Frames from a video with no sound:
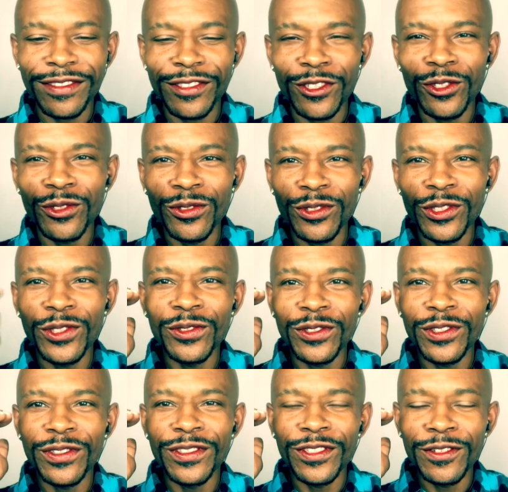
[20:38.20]
you
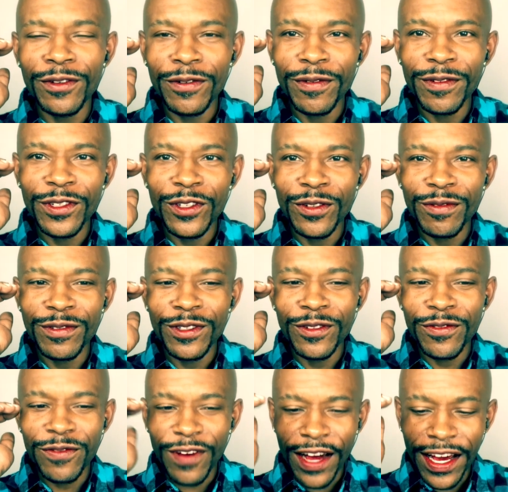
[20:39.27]

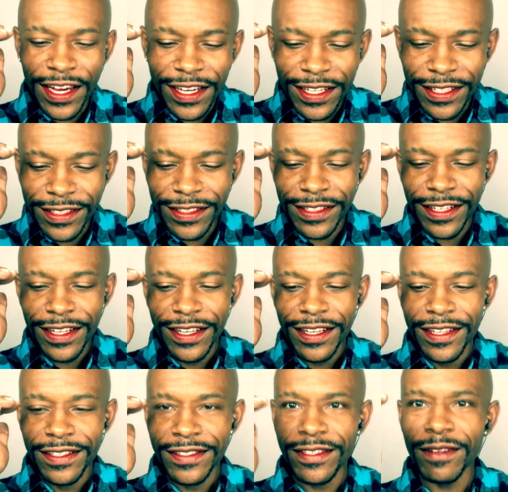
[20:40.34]
find
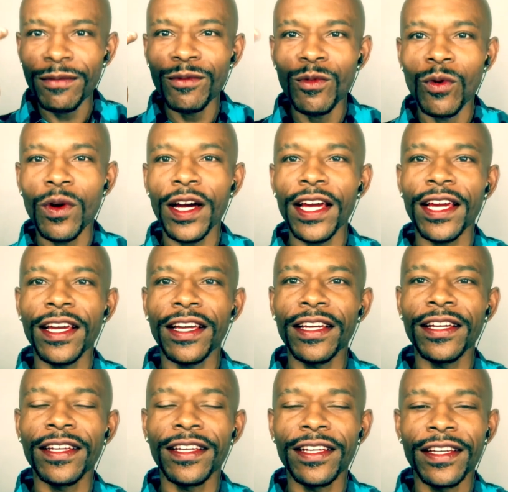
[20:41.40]
some
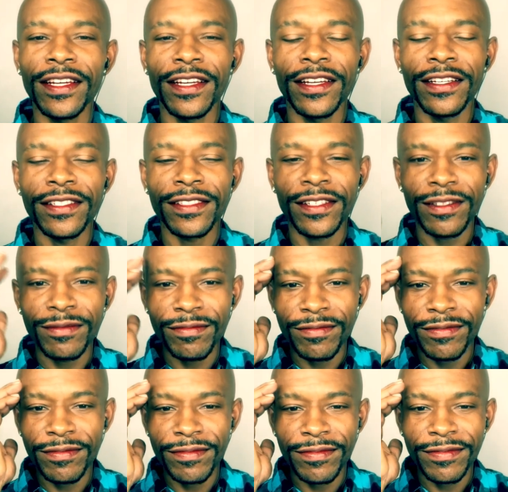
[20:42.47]
way,
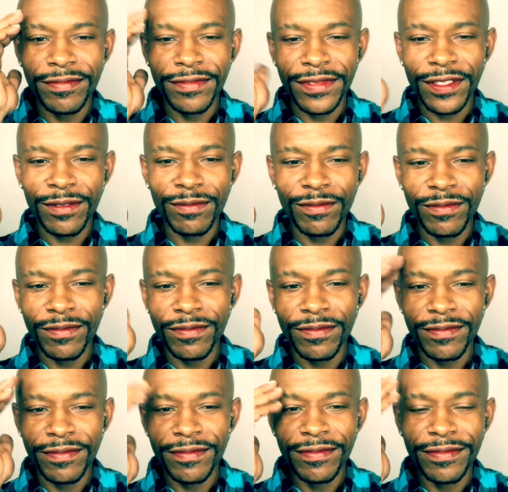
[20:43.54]
some
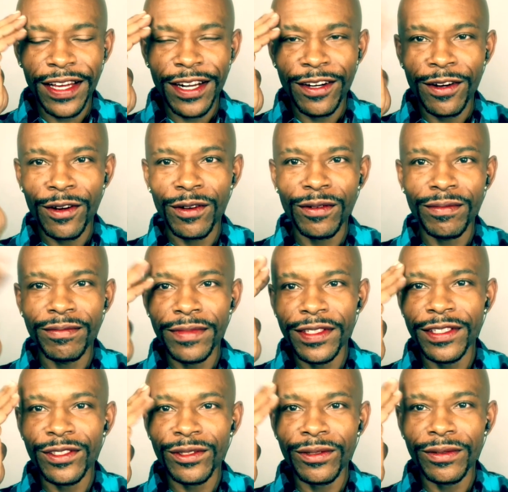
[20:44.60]
I don't know,
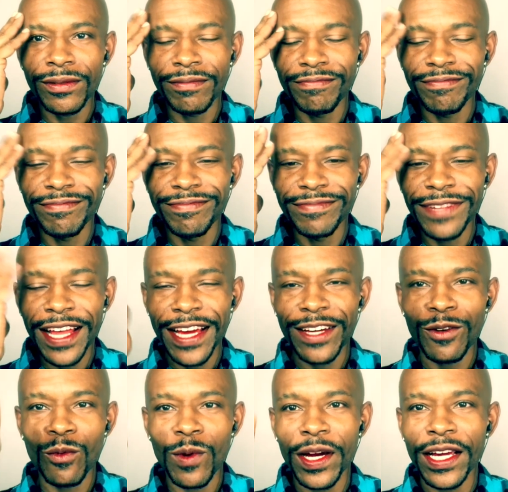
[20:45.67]
mental like
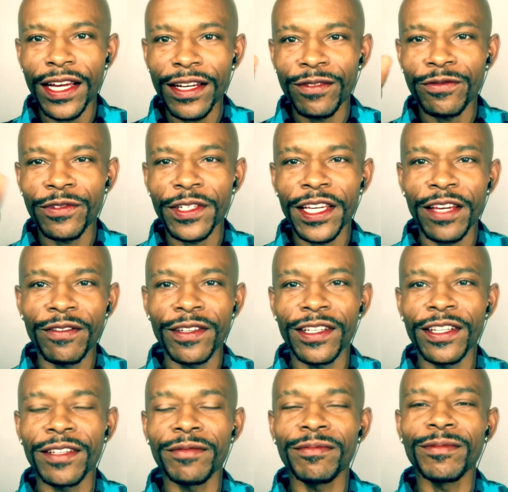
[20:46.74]
way of forgiving
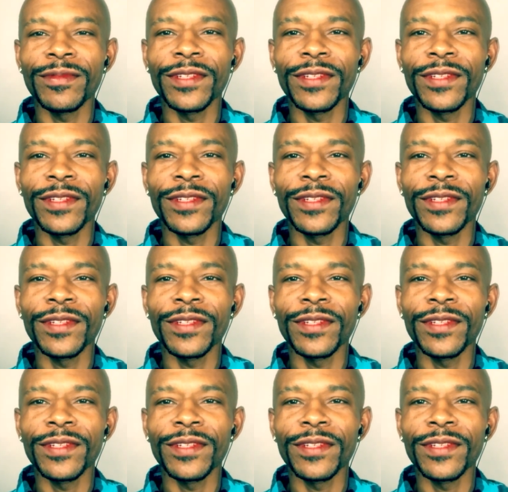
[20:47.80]
him,